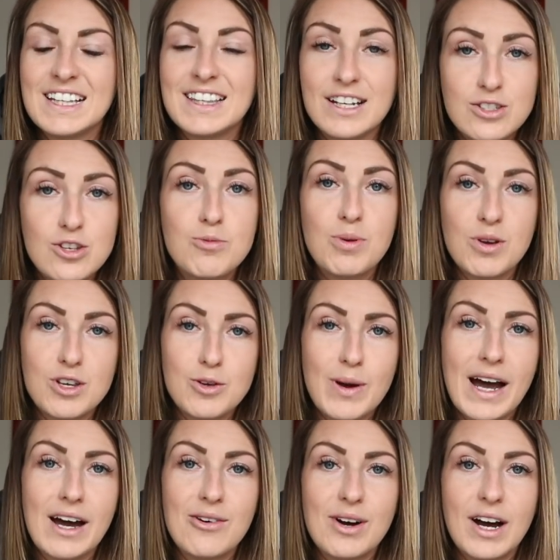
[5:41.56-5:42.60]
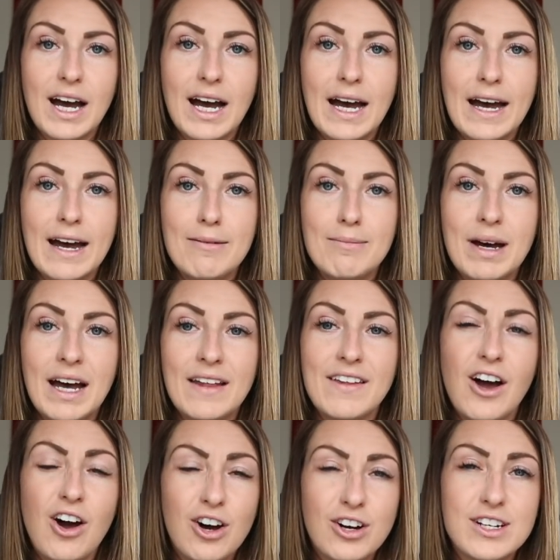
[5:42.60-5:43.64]
they do put you out, and
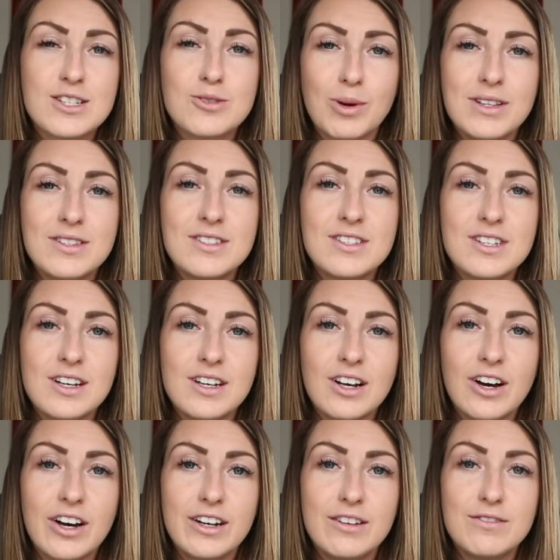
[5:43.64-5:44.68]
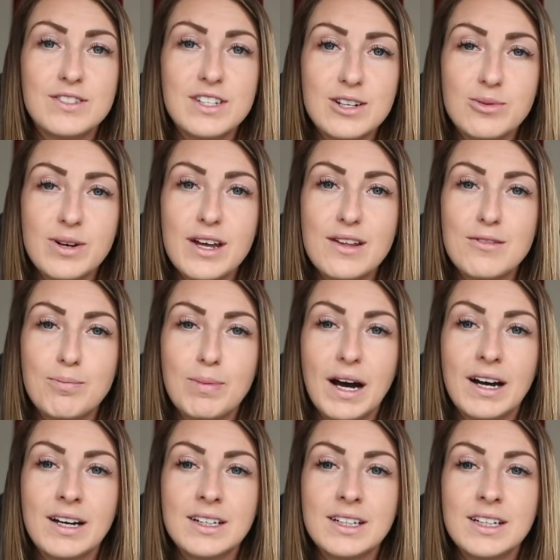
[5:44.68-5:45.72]
the hardest one to kind of deal with,
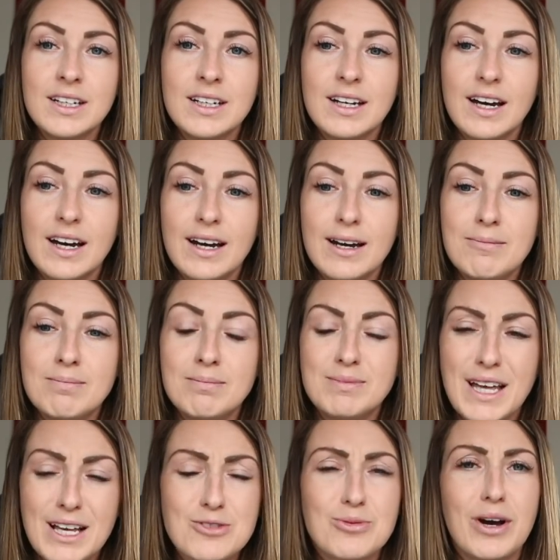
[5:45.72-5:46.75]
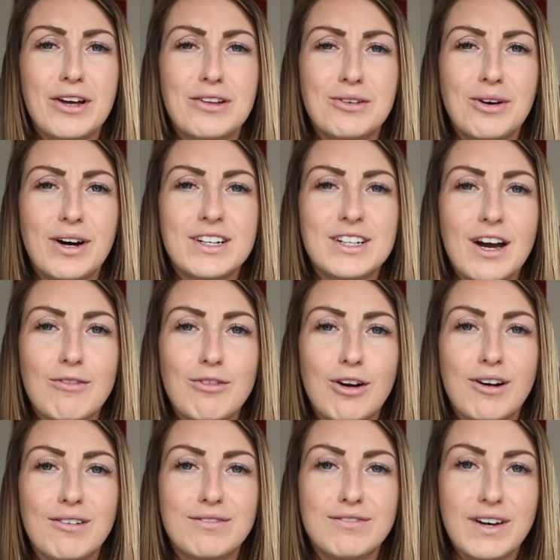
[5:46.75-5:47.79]
but that's why I thought I'd cover
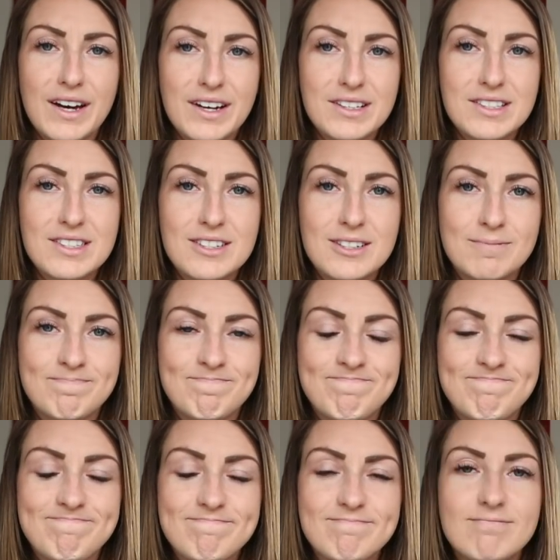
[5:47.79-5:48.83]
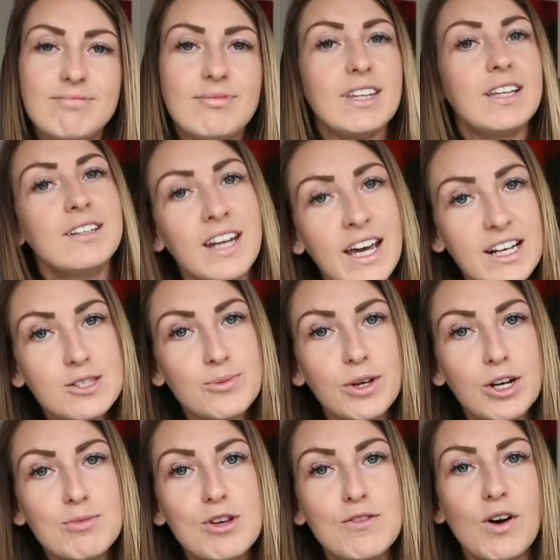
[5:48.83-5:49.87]
it off first. Next, we're
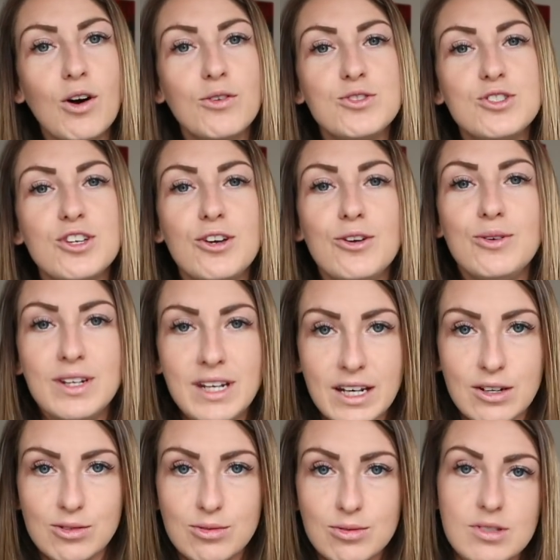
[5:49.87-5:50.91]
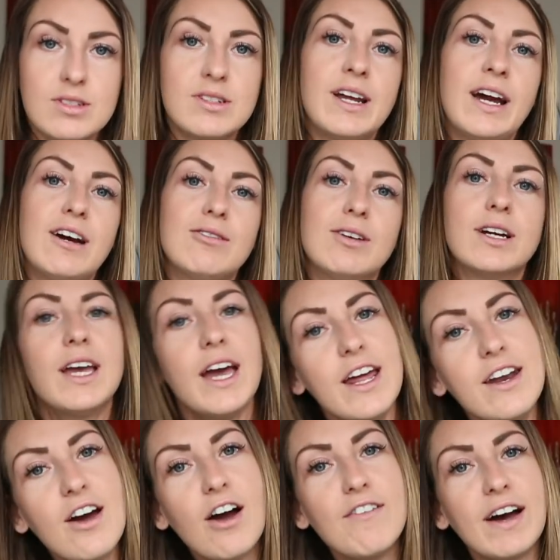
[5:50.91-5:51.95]
gonna move on to niggles. Now,
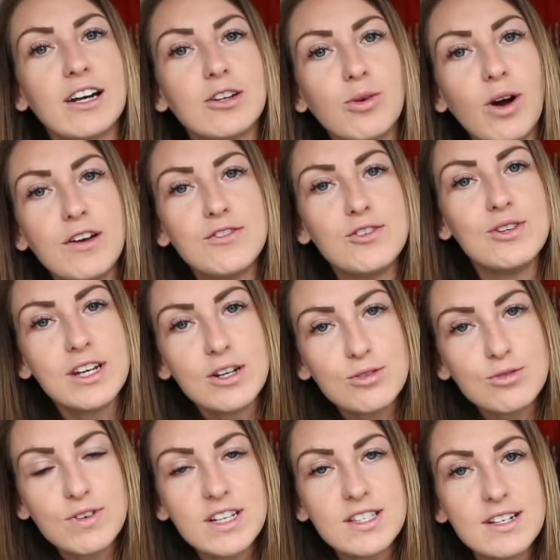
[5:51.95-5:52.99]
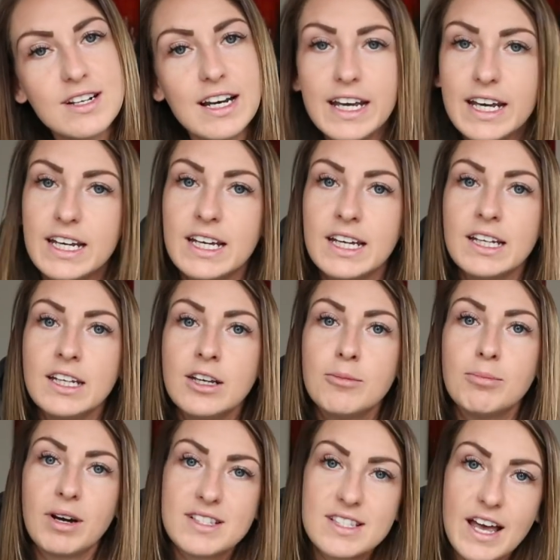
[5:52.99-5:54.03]
again, I've had quite a few niggles recently
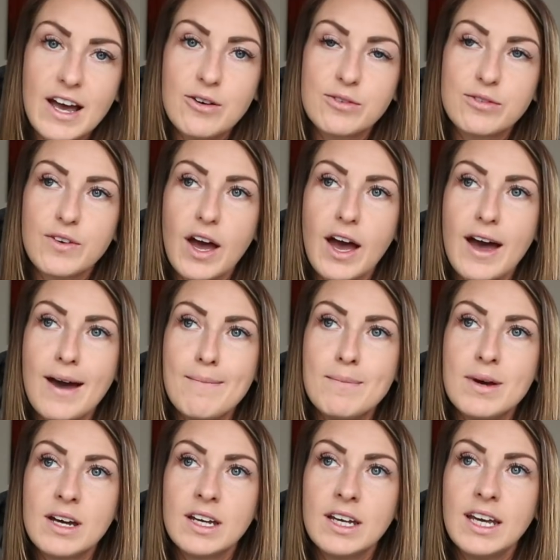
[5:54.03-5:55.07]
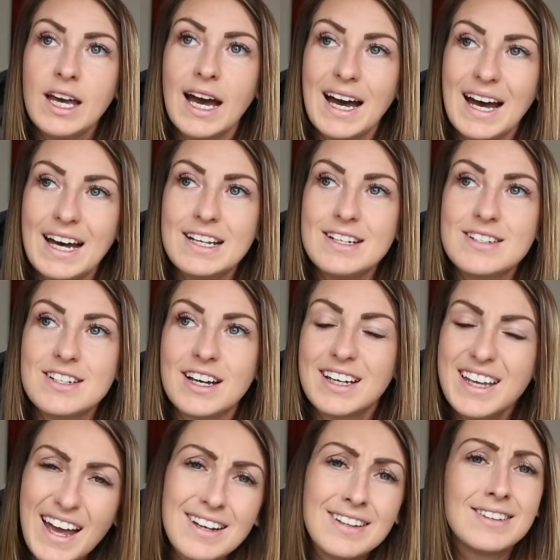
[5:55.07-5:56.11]
myself, and
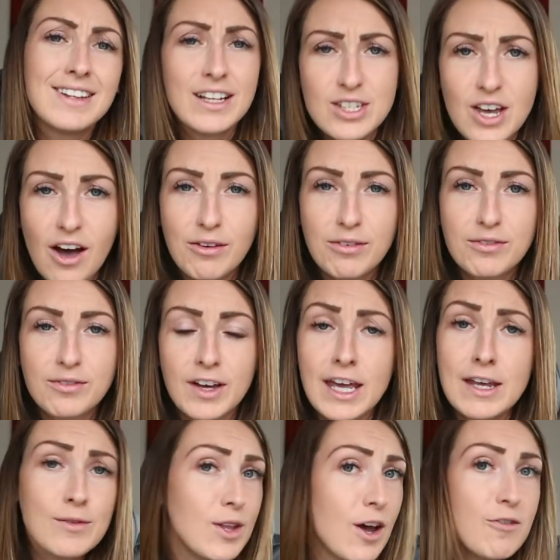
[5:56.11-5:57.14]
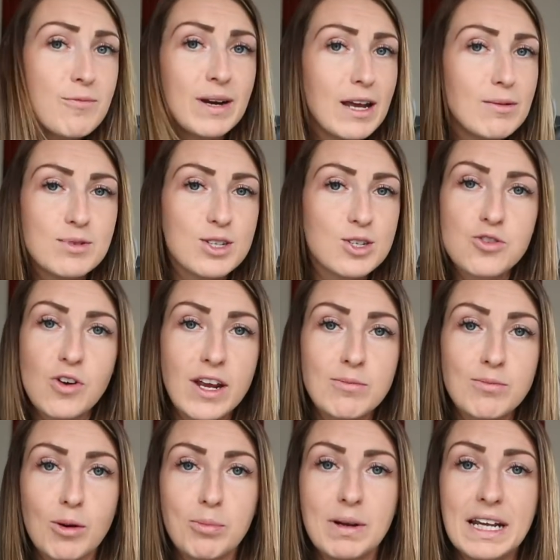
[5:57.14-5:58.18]
again, they're tough. Even though I've been able to
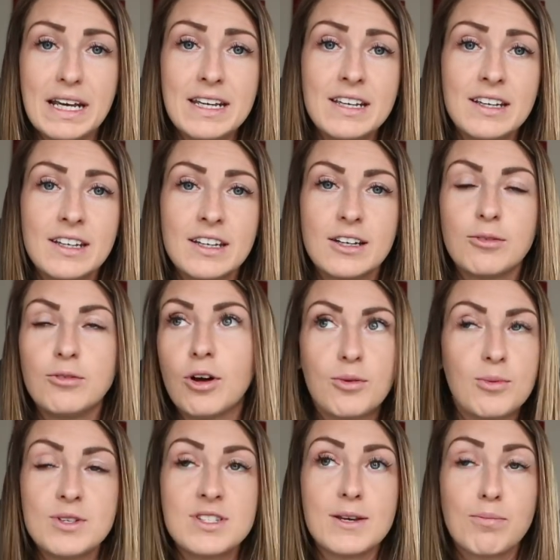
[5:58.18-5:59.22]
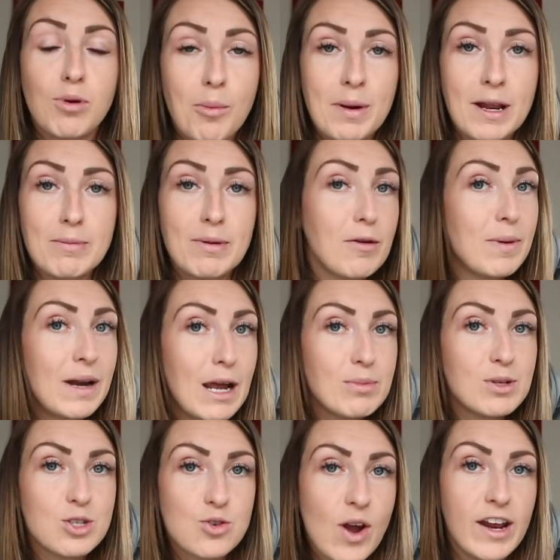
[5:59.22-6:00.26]
train properly, not, I wouldn't say properly, but I've been
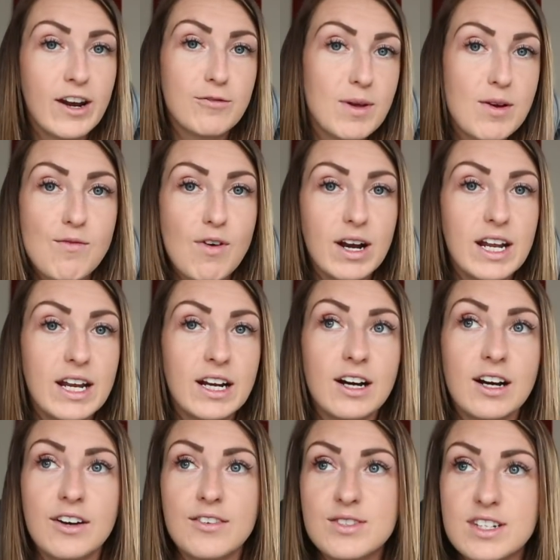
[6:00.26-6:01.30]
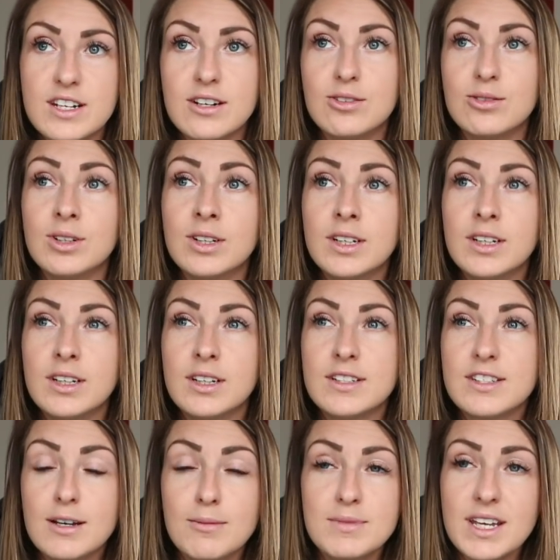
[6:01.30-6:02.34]
able to train, I've been running, I've still,
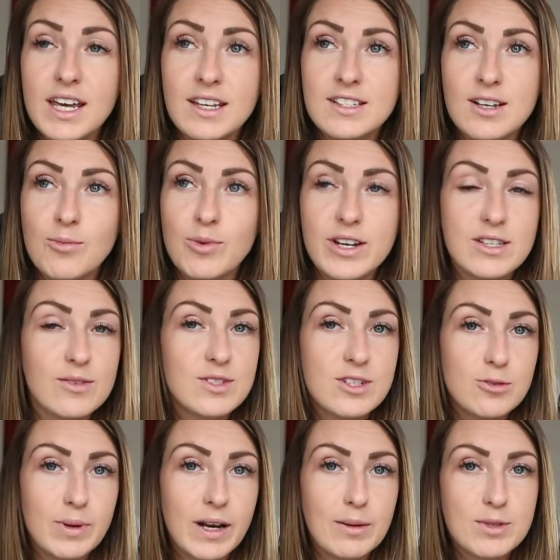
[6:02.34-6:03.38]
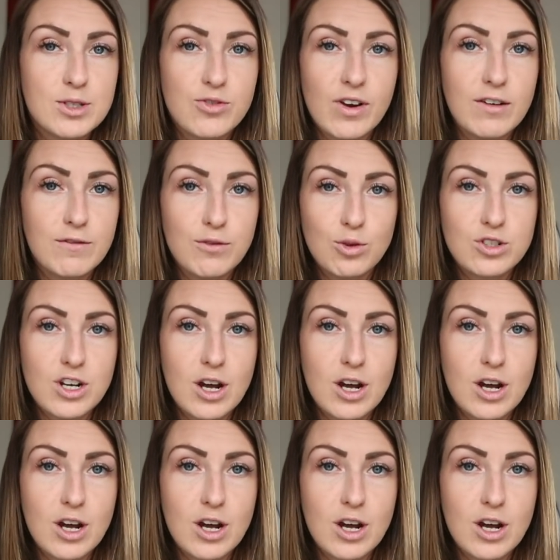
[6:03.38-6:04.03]
some weeks I've still been able to train 4